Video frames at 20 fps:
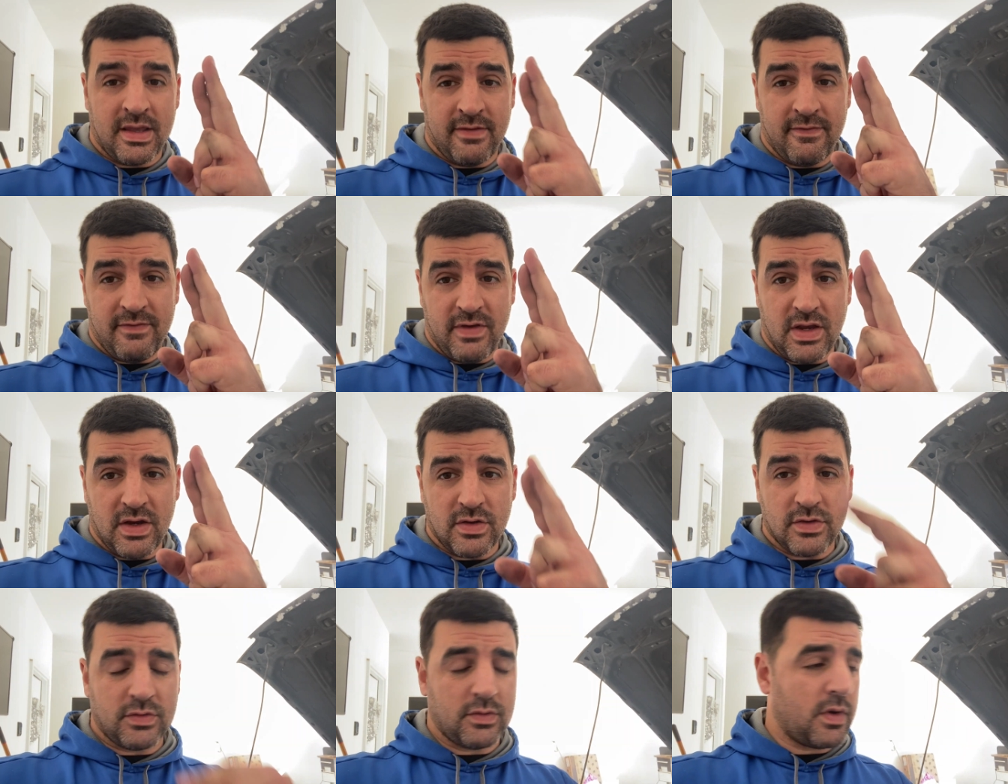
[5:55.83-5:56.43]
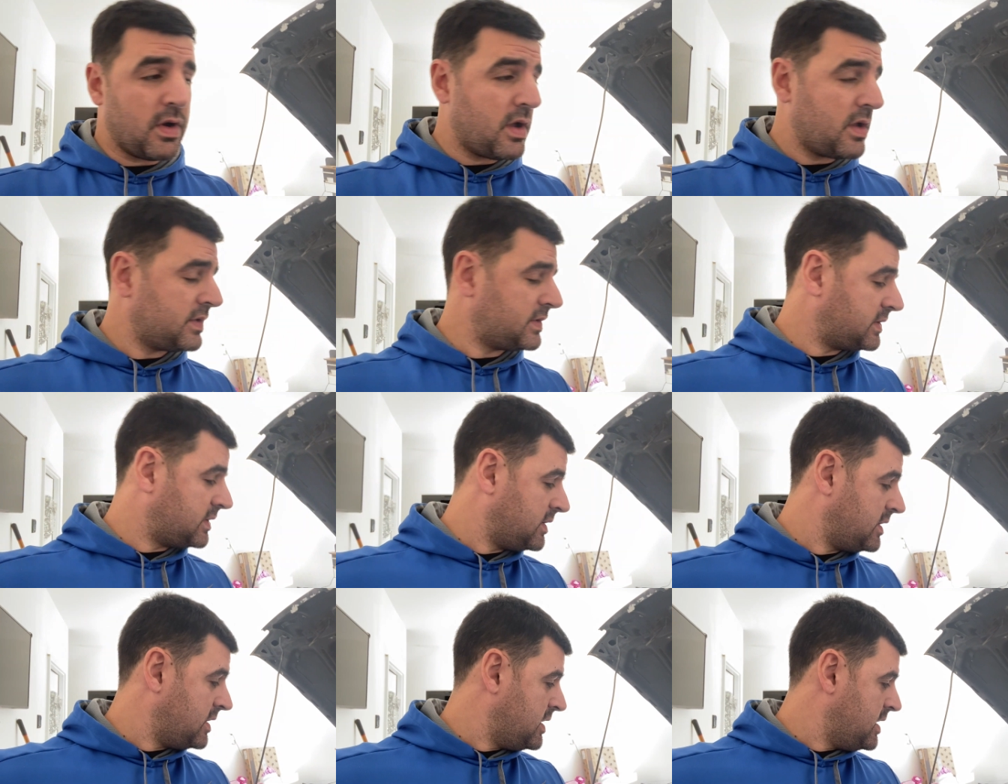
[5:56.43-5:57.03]
Fingers crossed.
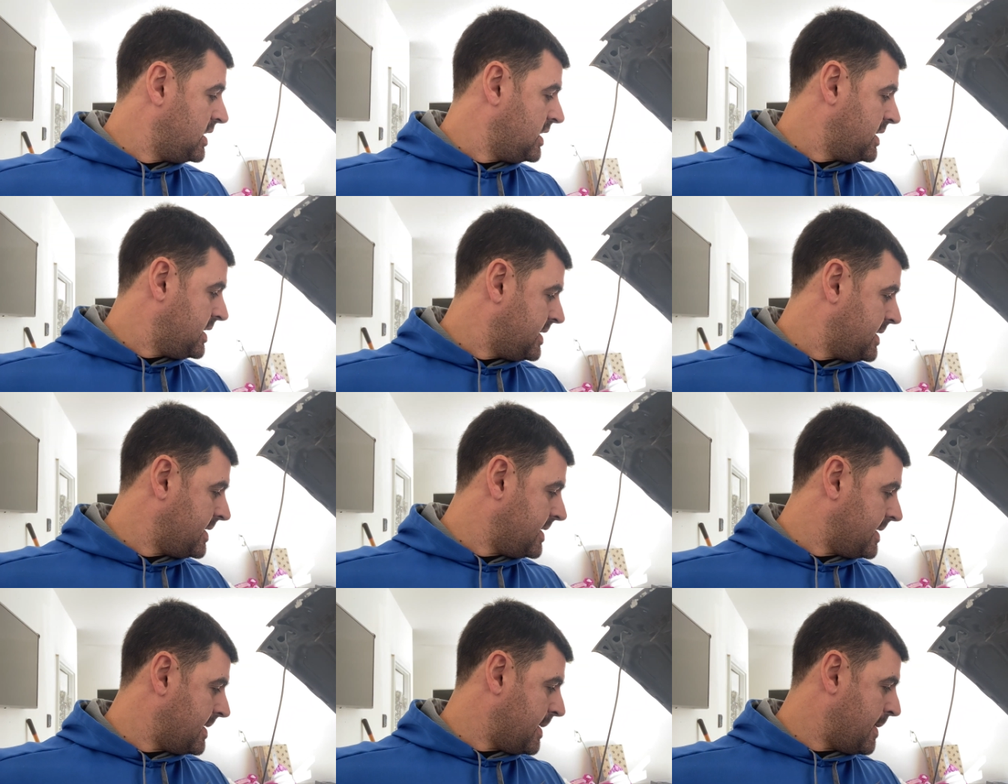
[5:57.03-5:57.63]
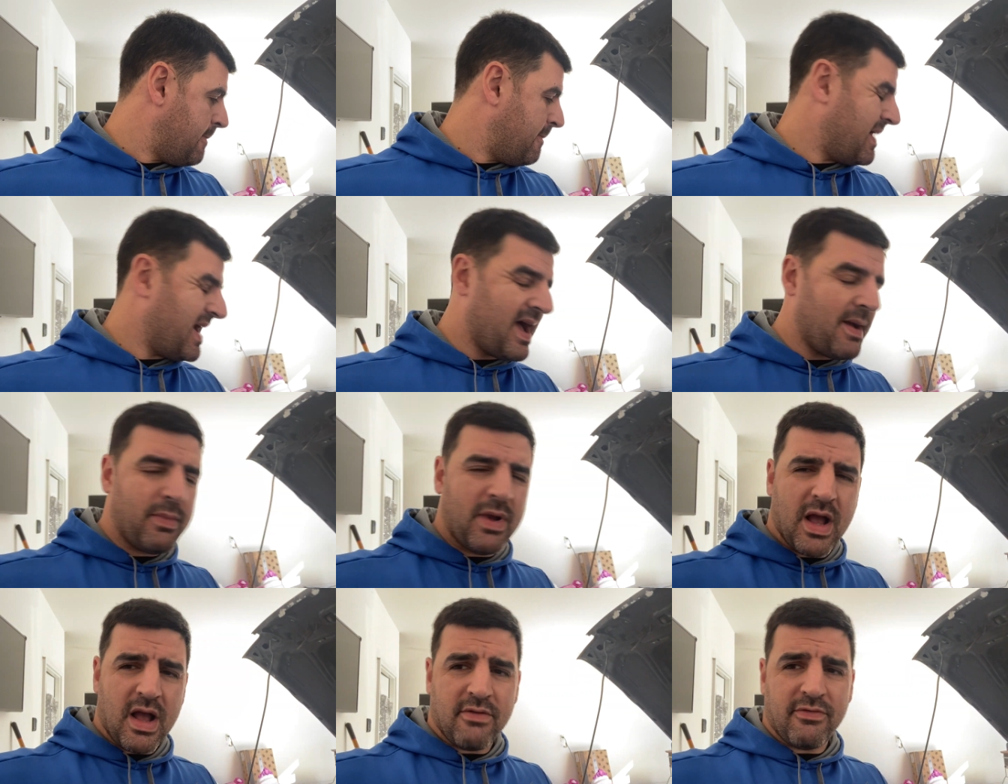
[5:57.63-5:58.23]
I'm
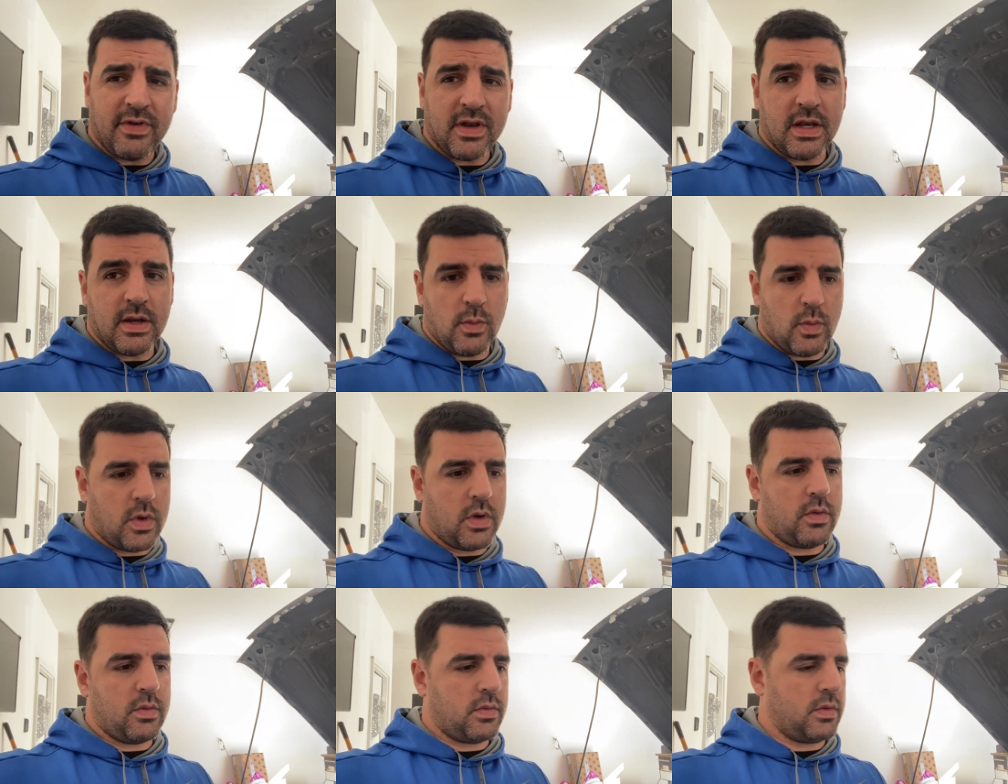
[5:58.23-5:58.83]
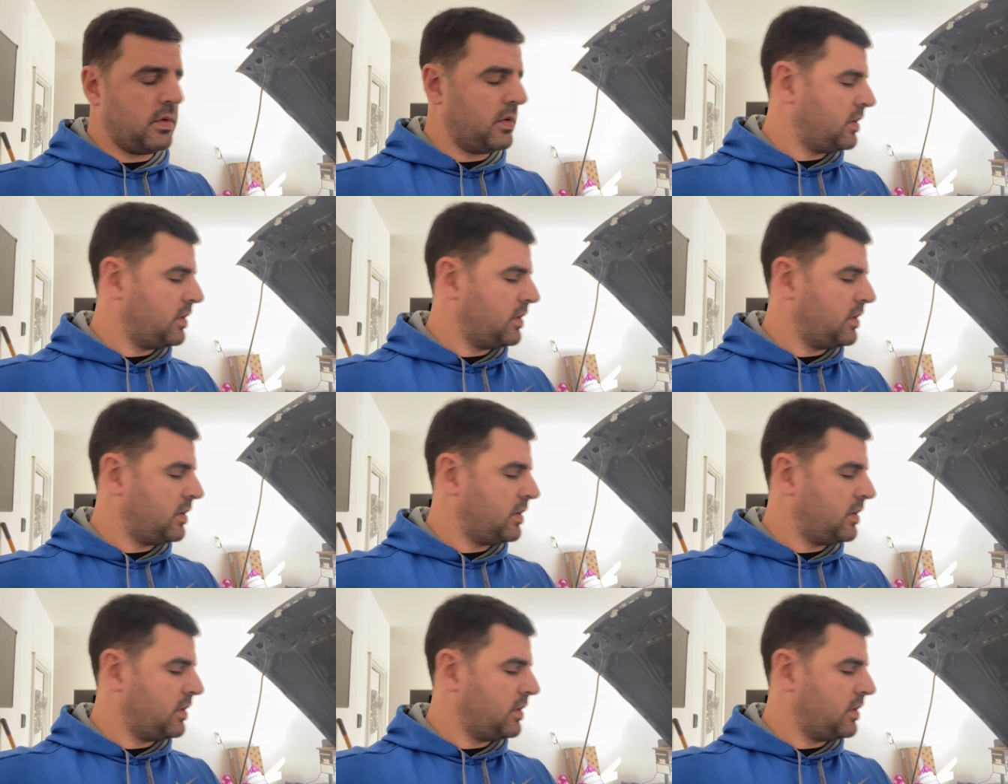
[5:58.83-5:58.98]
confident it won't.